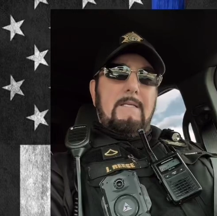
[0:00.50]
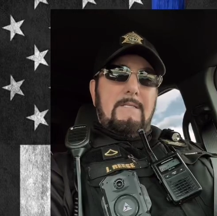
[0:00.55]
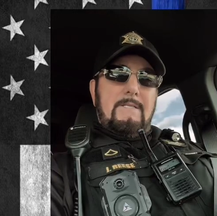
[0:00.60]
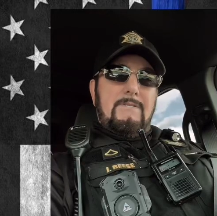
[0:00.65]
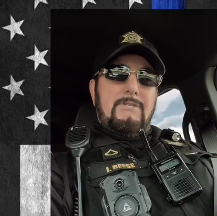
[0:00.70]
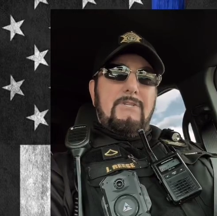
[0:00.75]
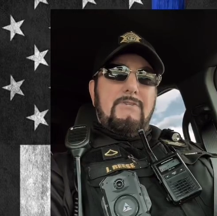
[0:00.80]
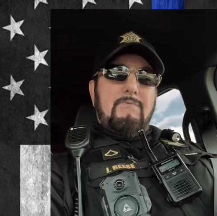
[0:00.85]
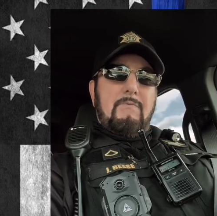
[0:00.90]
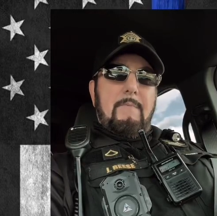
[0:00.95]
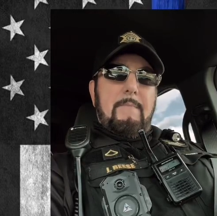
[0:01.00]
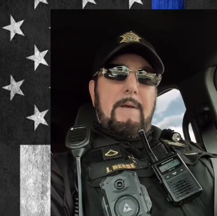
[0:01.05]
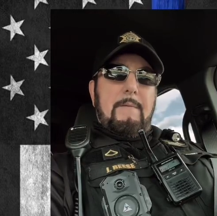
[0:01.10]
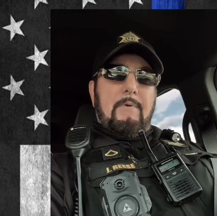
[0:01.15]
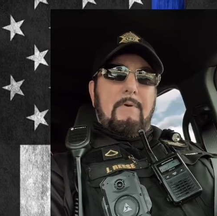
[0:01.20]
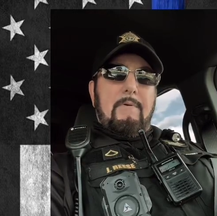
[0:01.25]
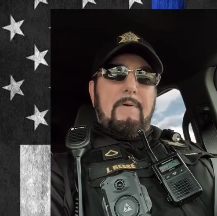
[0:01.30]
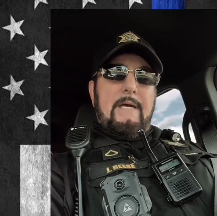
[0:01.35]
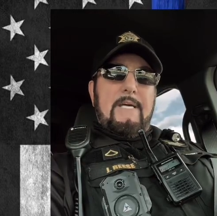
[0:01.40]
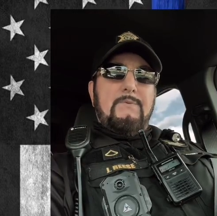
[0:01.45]
Just
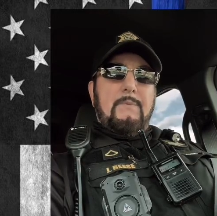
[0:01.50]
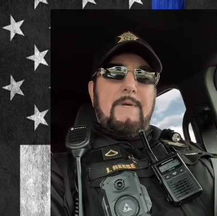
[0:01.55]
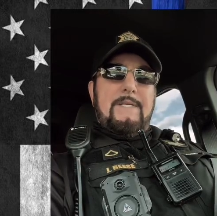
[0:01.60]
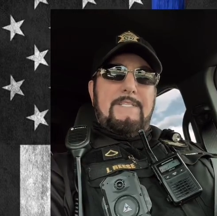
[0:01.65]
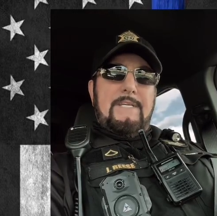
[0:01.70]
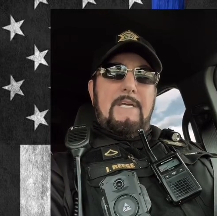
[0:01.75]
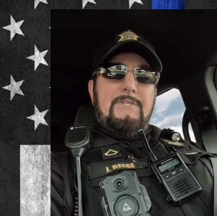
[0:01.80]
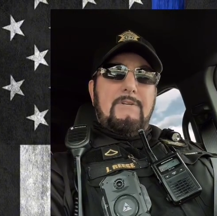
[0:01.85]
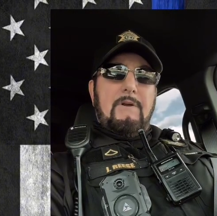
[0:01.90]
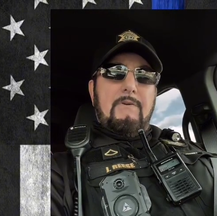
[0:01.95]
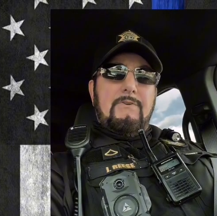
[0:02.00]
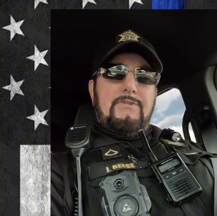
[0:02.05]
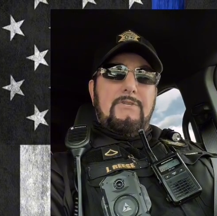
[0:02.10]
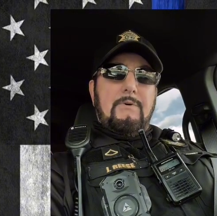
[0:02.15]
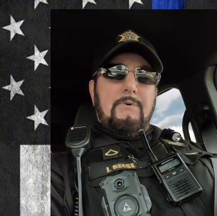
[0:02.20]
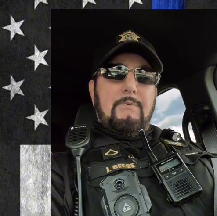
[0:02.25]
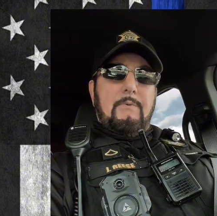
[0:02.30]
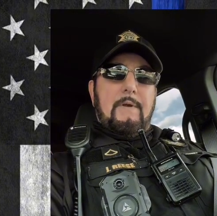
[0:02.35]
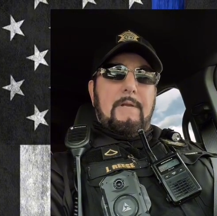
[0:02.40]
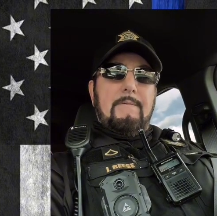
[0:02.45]
remember, as we teach our
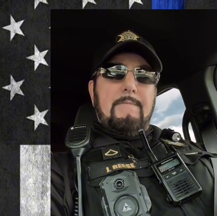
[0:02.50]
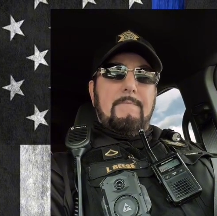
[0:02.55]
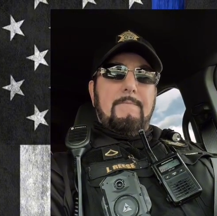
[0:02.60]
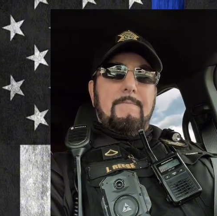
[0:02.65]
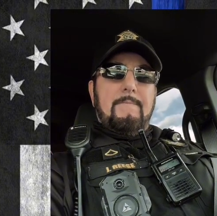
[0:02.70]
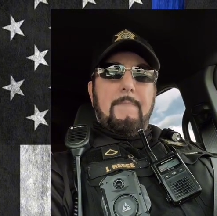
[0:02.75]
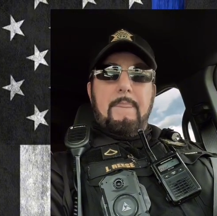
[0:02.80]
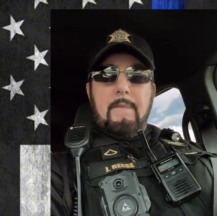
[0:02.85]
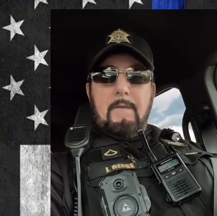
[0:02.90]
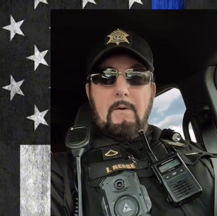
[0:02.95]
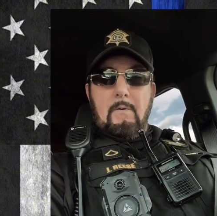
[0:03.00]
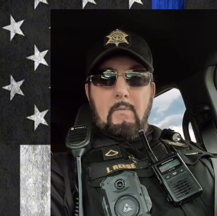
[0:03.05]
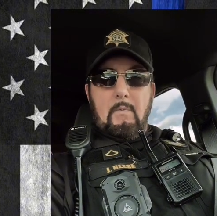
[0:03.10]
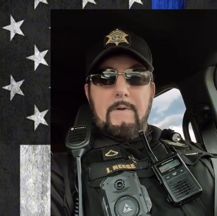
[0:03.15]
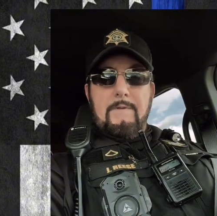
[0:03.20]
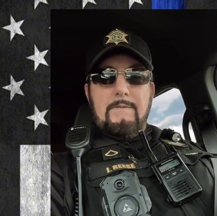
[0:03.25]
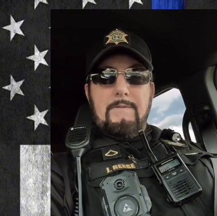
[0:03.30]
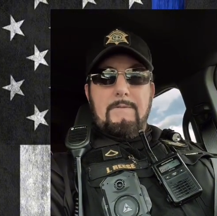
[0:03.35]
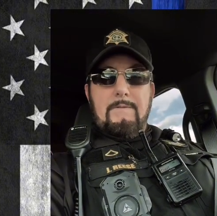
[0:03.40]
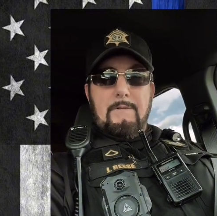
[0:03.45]
children on
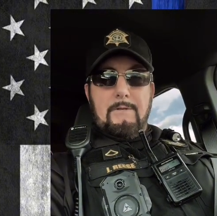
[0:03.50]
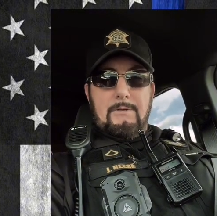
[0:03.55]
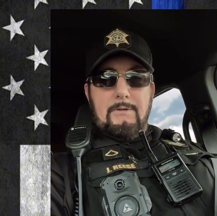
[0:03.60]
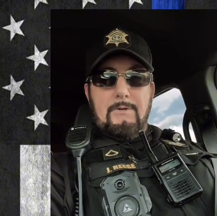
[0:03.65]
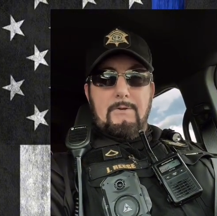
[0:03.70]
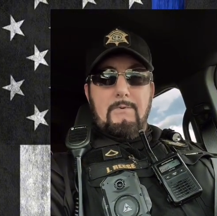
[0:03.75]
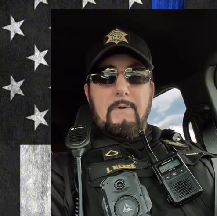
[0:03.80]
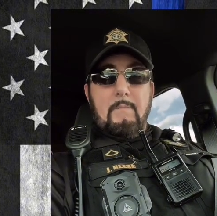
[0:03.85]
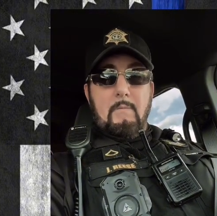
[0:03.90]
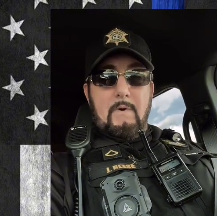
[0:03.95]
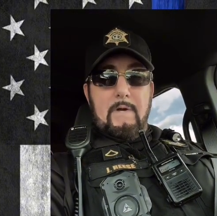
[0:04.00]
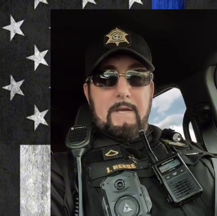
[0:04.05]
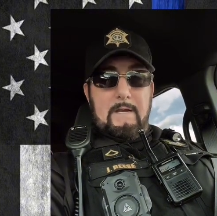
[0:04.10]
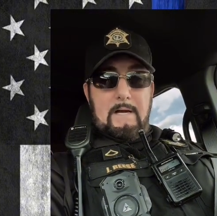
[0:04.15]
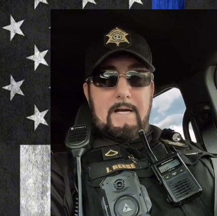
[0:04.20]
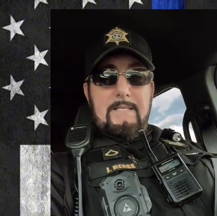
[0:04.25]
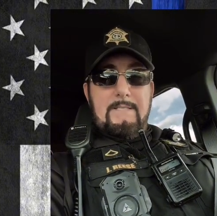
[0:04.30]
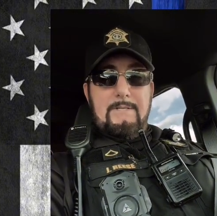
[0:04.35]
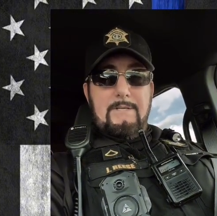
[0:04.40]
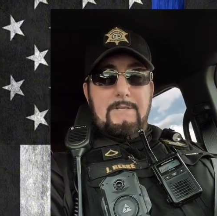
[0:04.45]
what to do and what
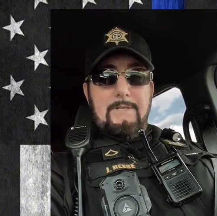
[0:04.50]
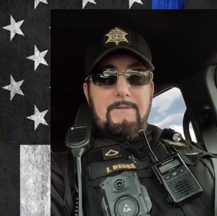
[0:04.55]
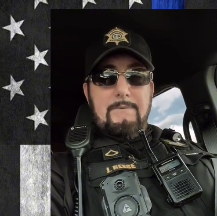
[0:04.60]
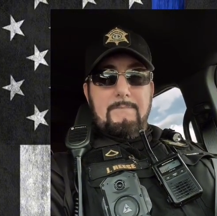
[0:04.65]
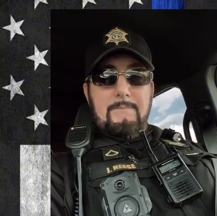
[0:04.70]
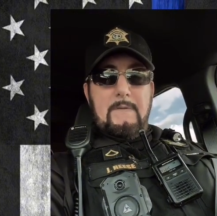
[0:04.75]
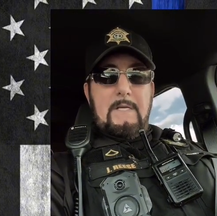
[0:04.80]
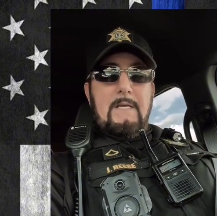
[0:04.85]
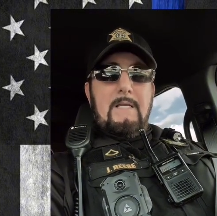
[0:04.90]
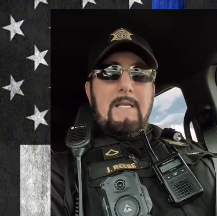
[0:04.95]
not to do,